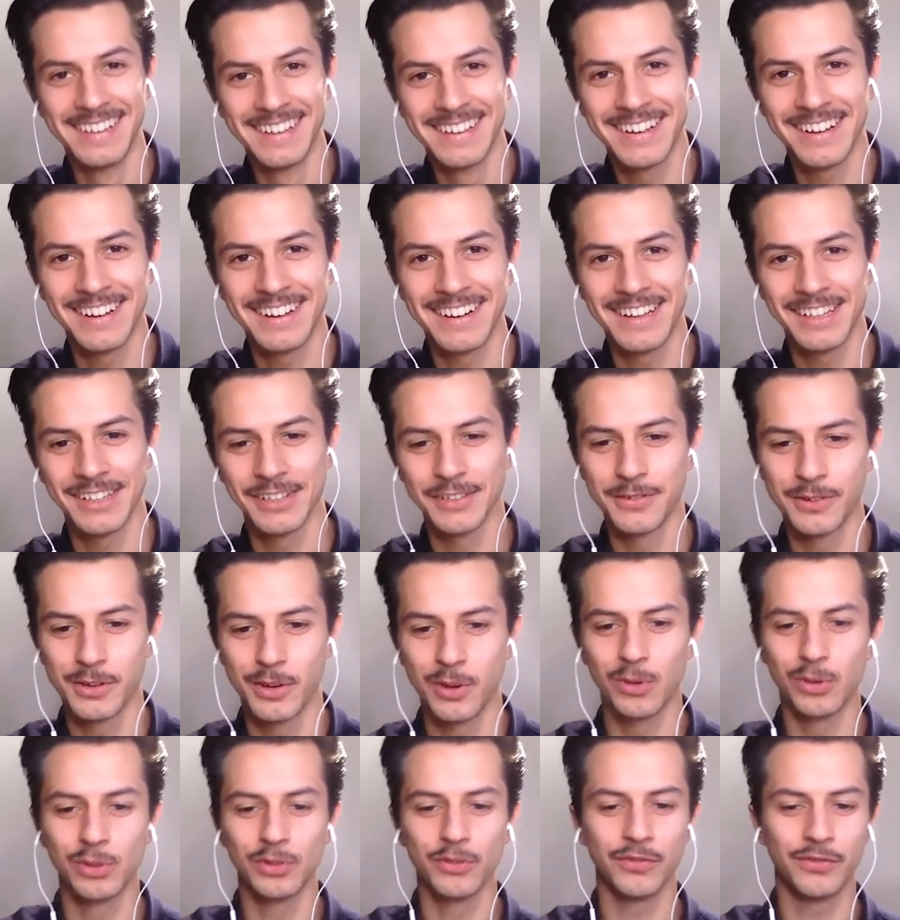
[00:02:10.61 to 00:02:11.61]
God, I love
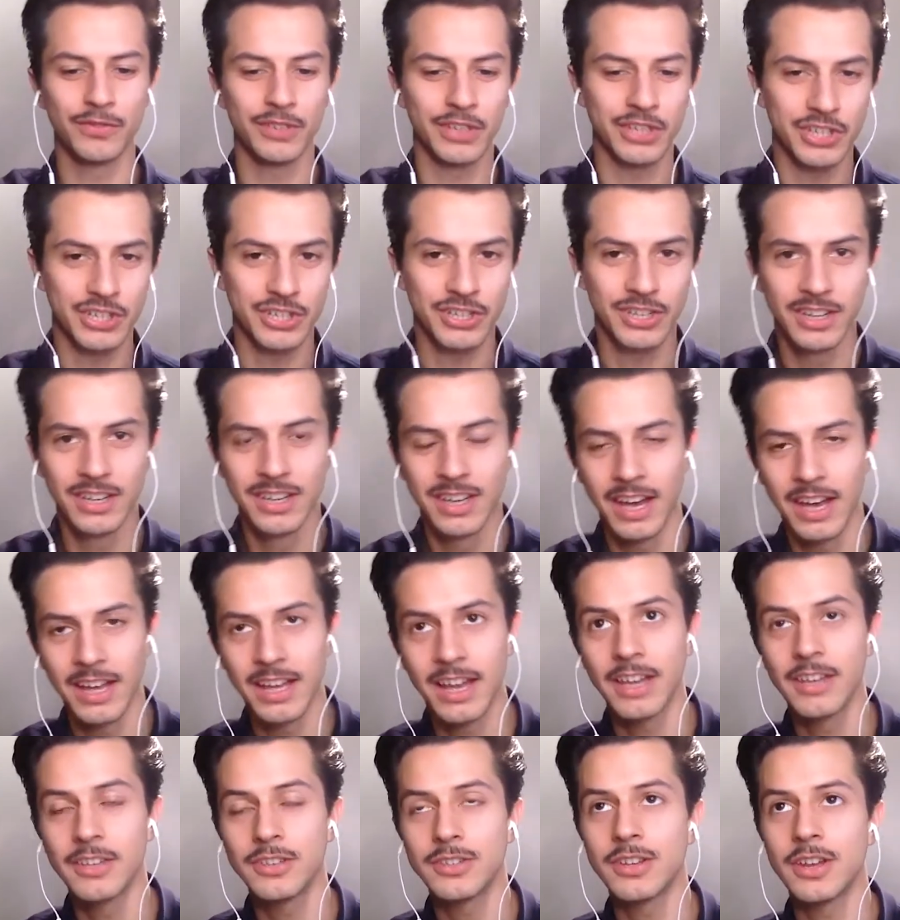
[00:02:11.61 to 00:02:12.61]
goldfish.
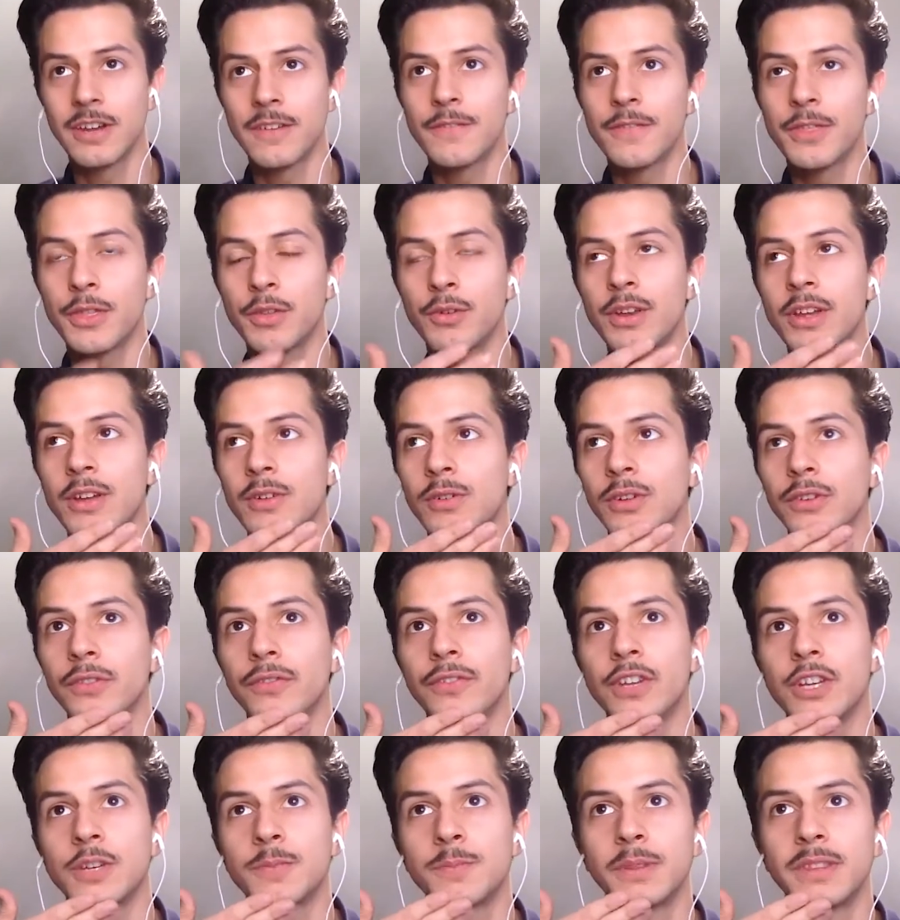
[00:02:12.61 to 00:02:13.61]
I used to have 3
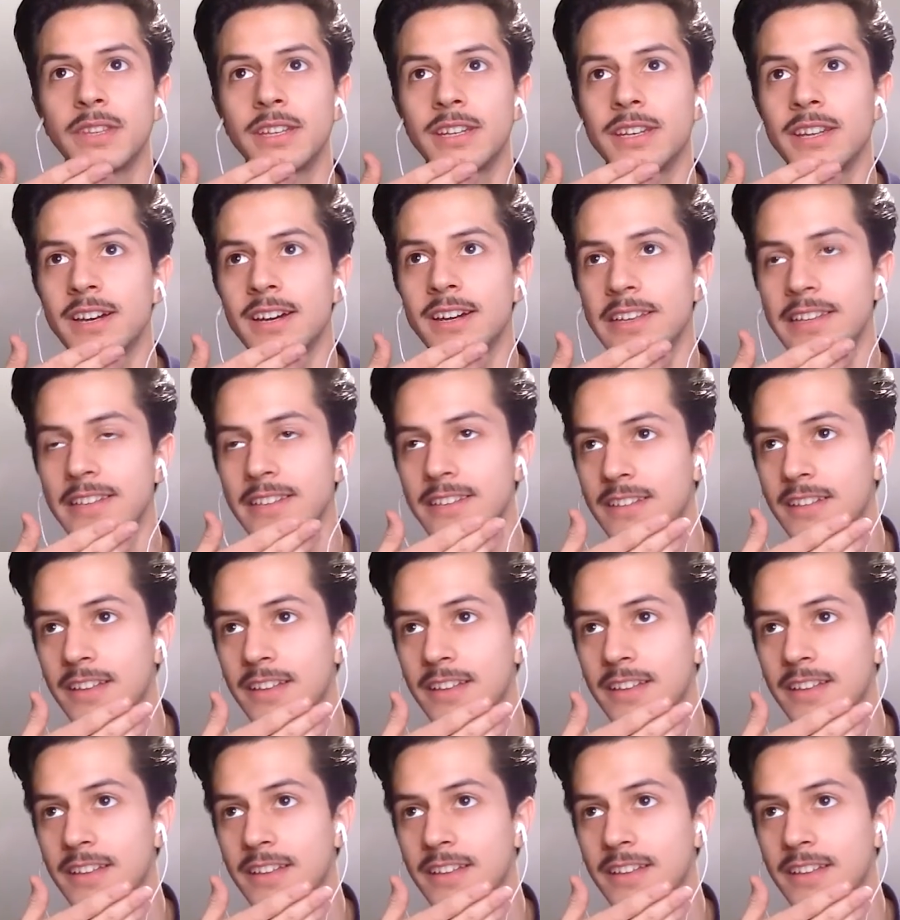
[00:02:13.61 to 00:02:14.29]
goldfish, but they died